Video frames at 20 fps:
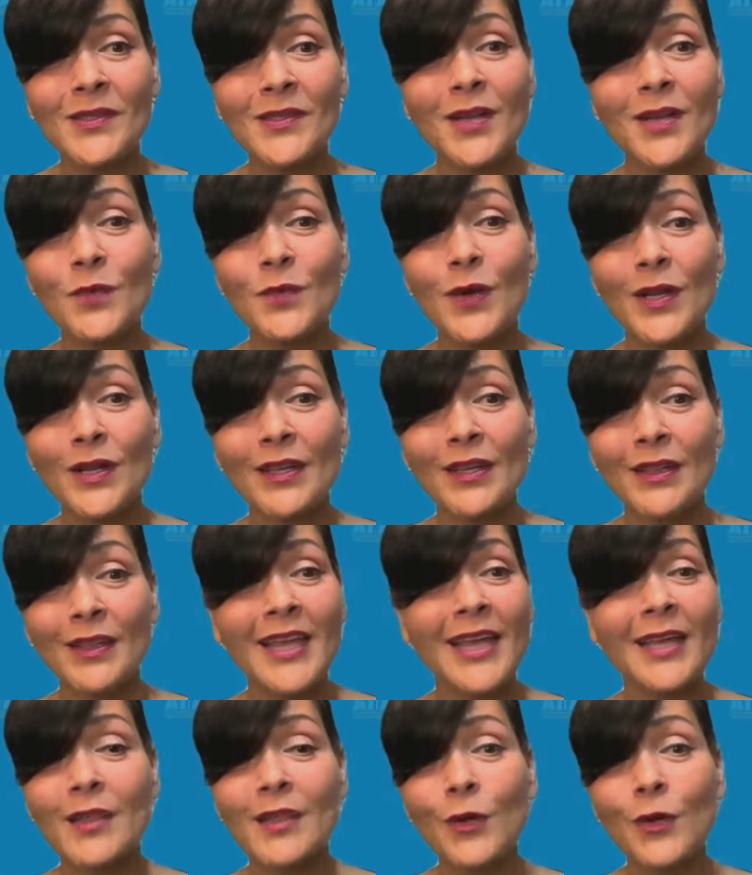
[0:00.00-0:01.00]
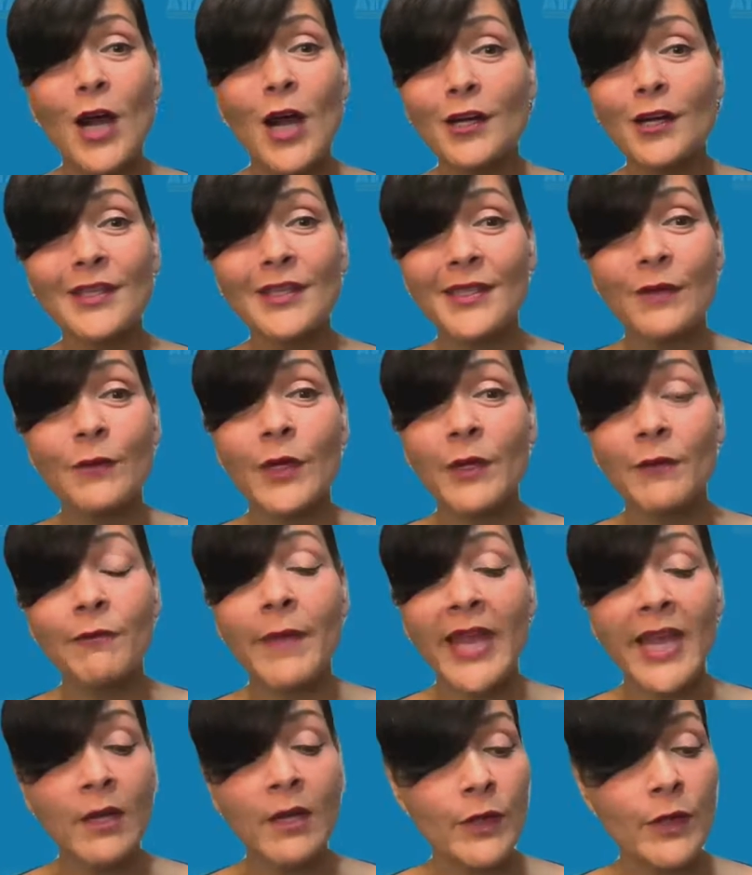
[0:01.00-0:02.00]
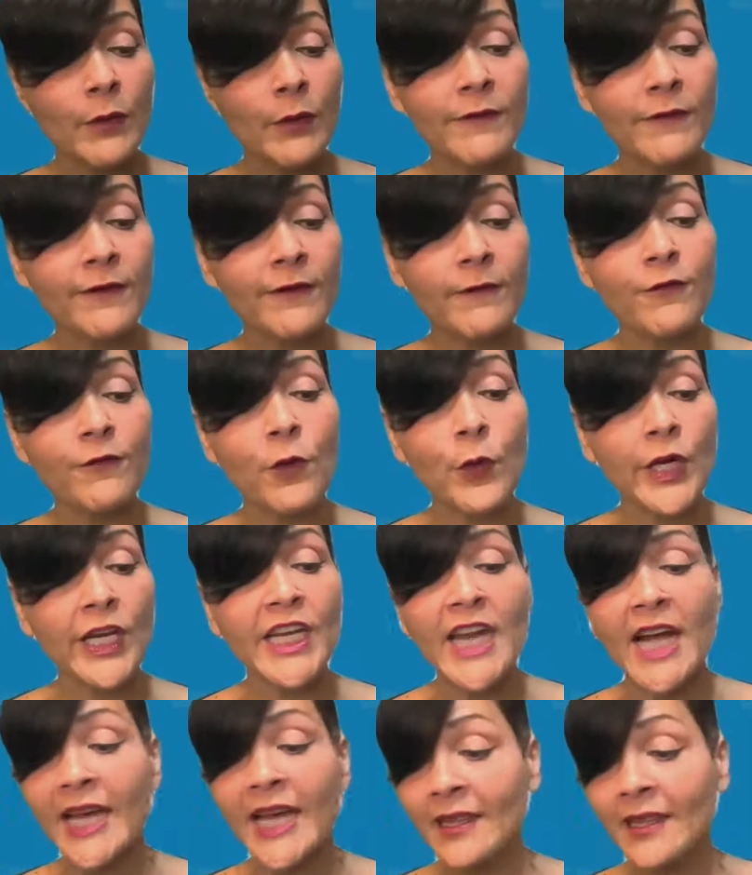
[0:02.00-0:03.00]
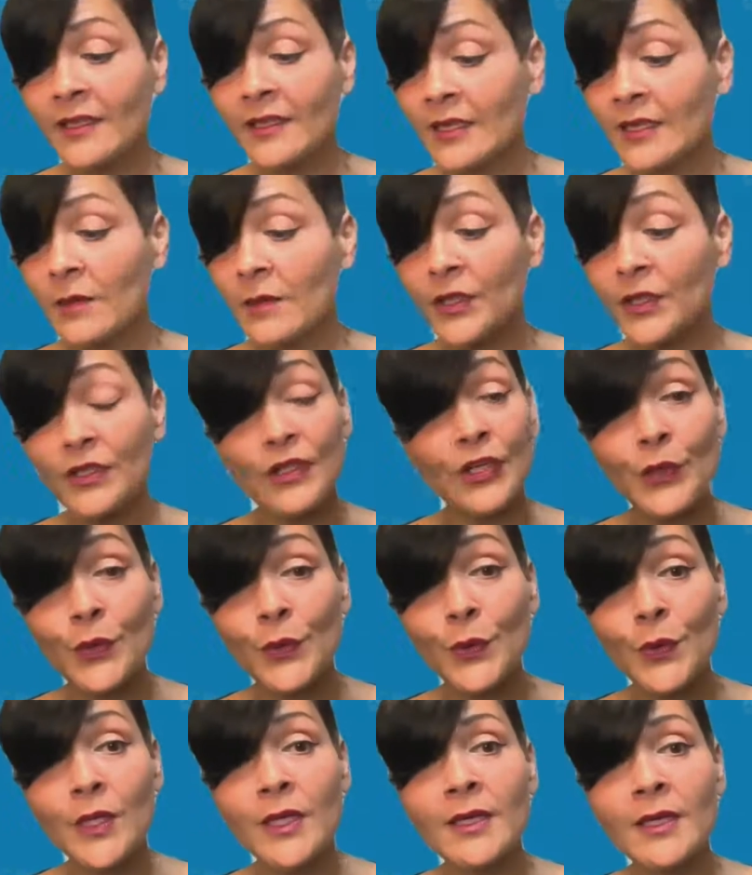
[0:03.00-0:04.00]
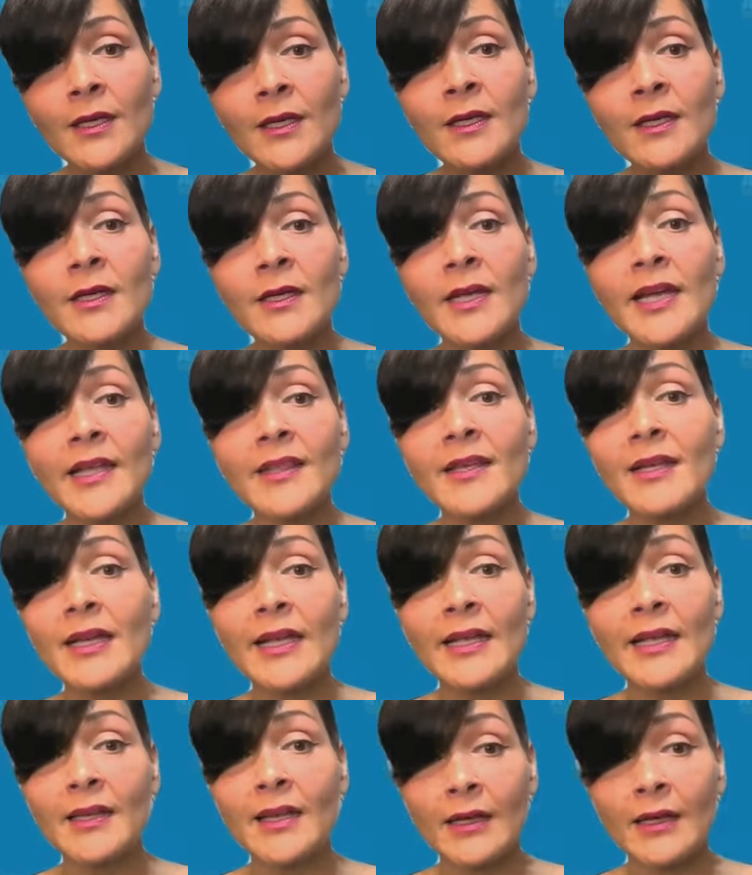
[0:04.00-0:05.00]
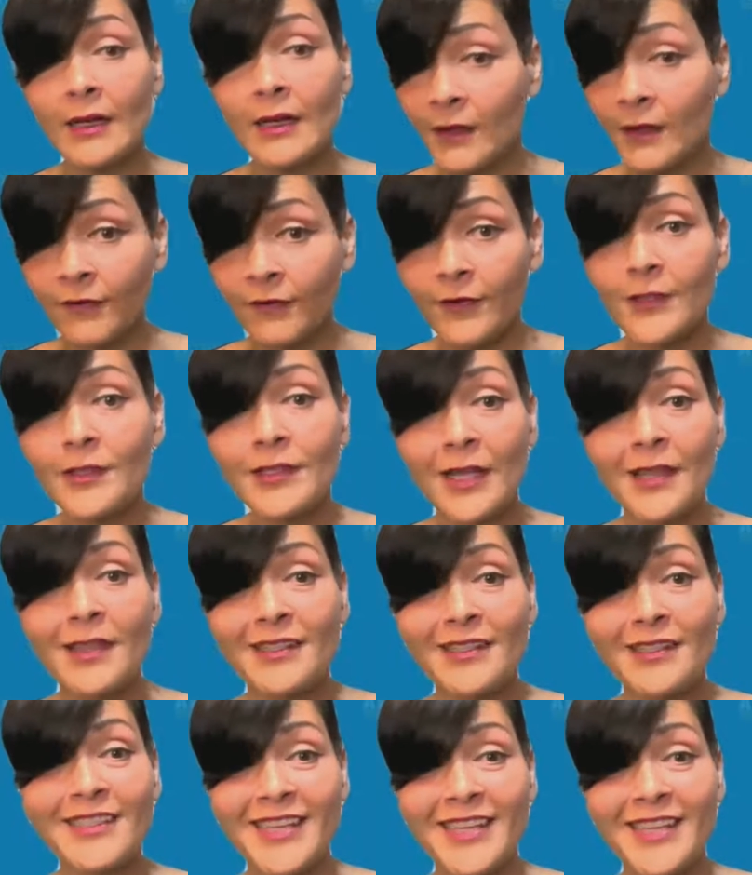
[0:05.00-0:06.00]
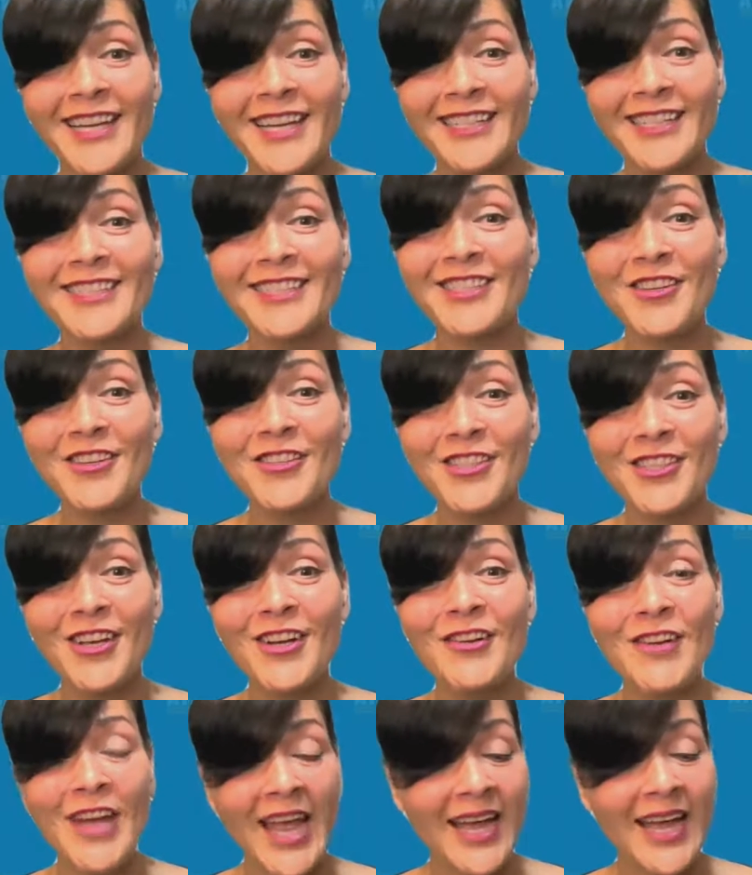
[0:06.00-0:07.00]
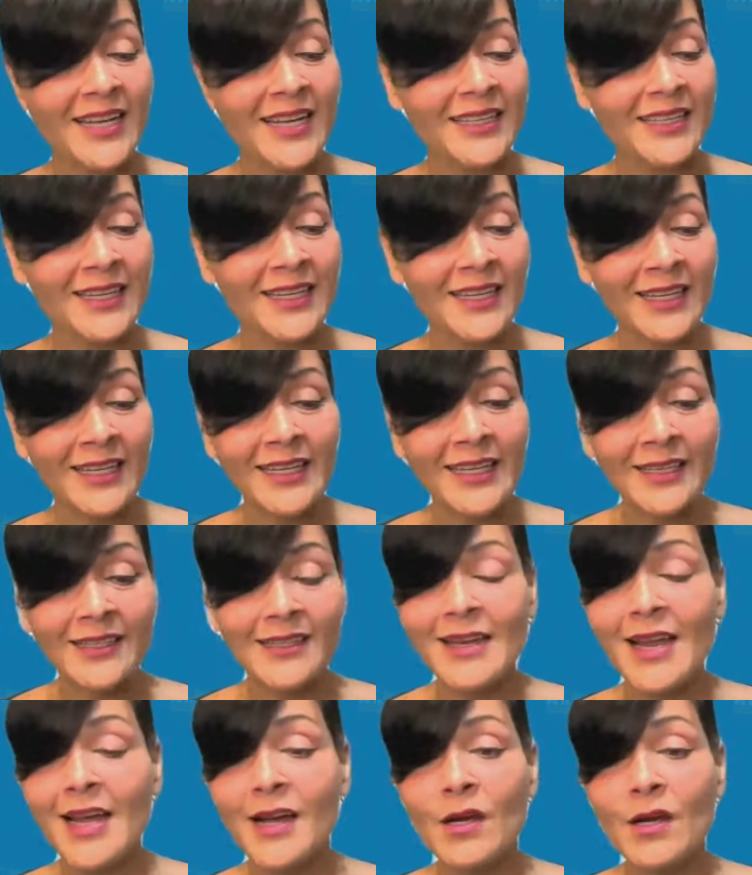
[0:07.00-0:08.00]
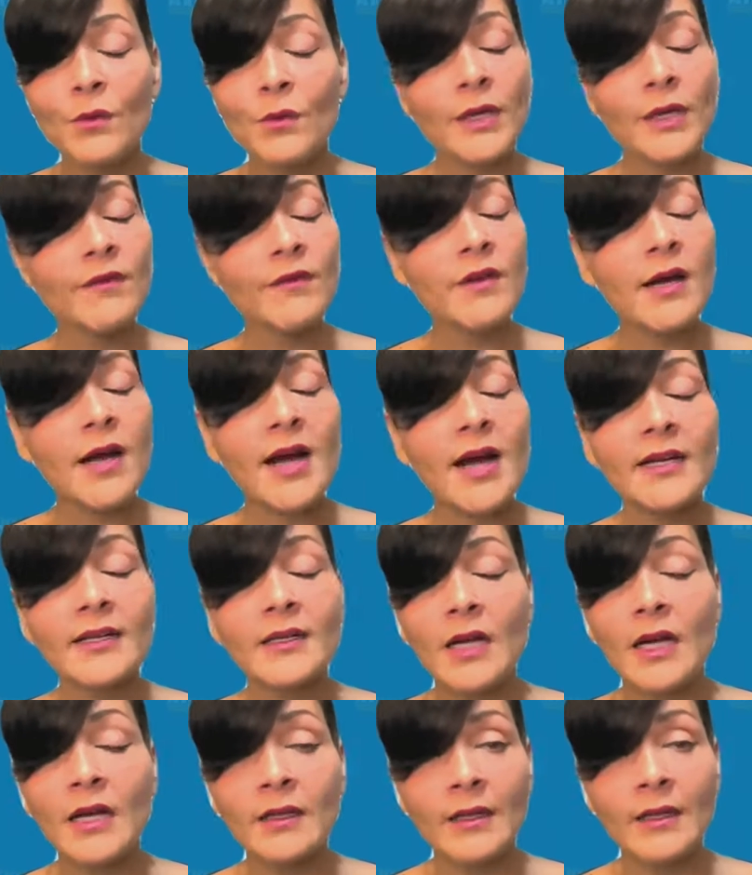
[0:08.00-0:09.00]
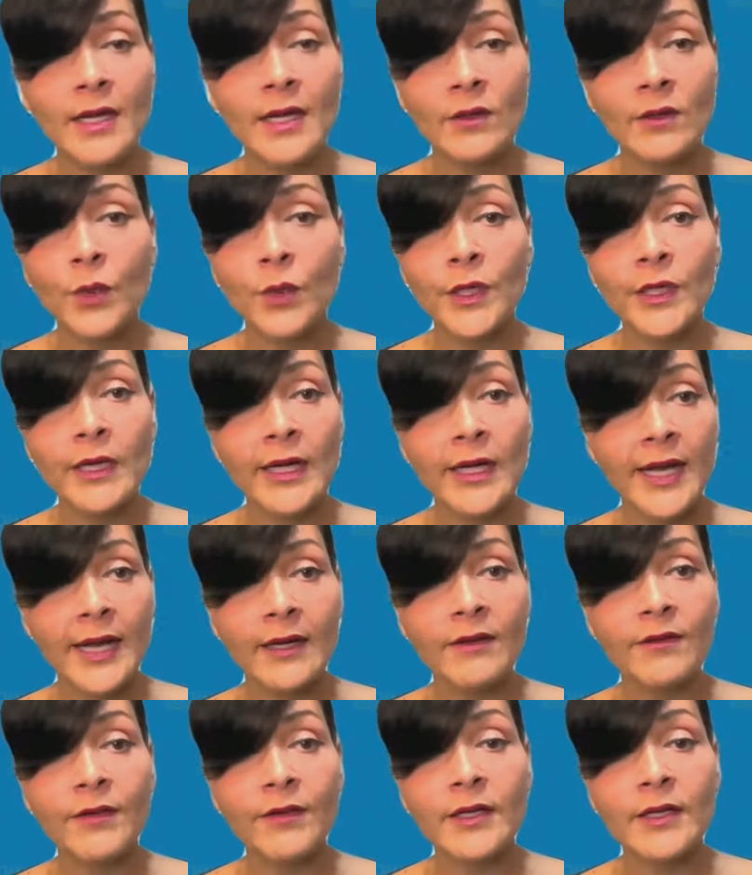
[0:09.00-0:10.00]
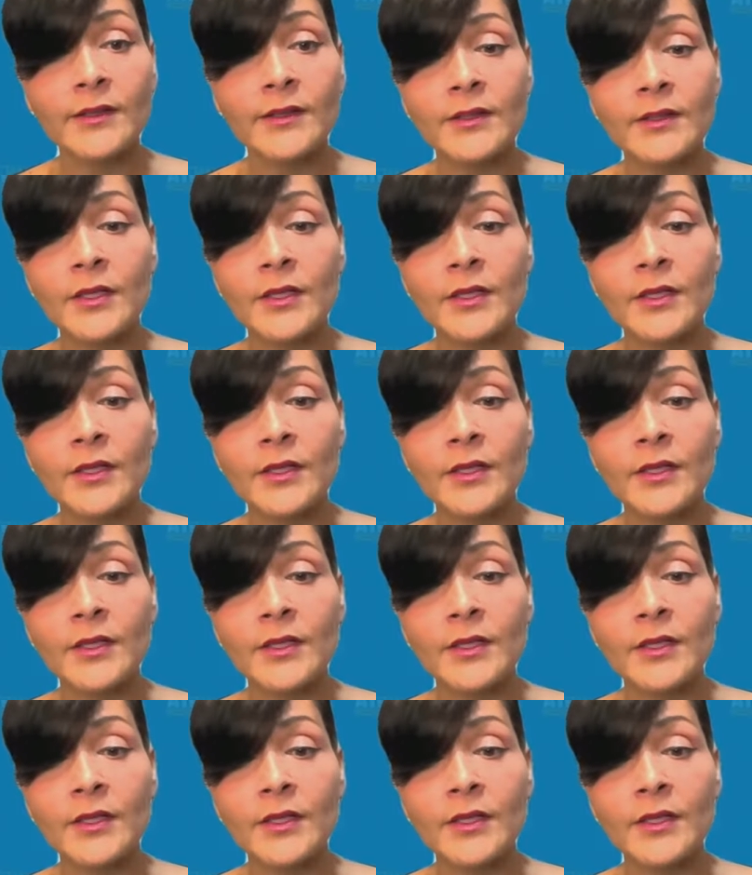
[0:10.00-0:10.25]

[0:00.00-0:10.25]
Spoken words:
They want the progress that we've made. We went from 49th to number 2, and the first Southern state to do so. And now we've got a lot of work ahead of us.